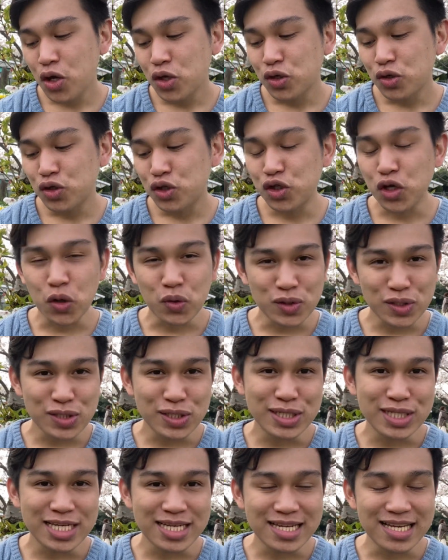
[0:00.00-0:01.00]
chose to
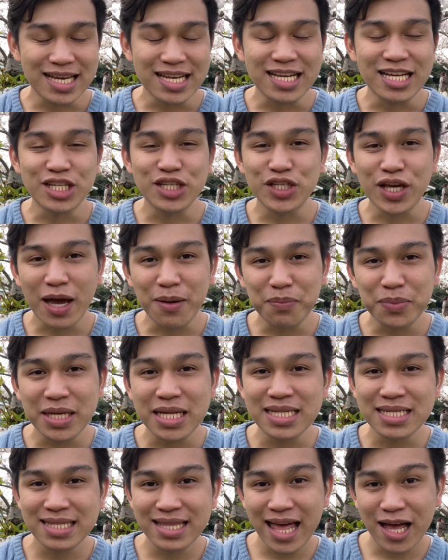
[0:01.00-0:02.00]
study in a
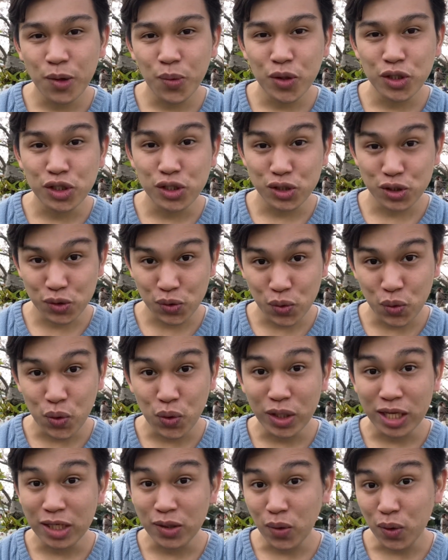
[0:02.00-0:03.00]
Japanese language school
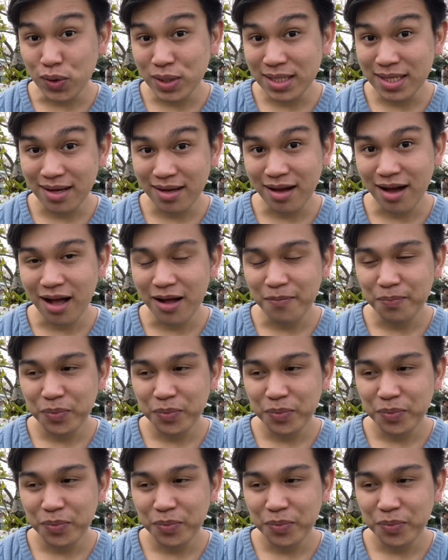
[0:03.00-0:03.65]
in Osaka.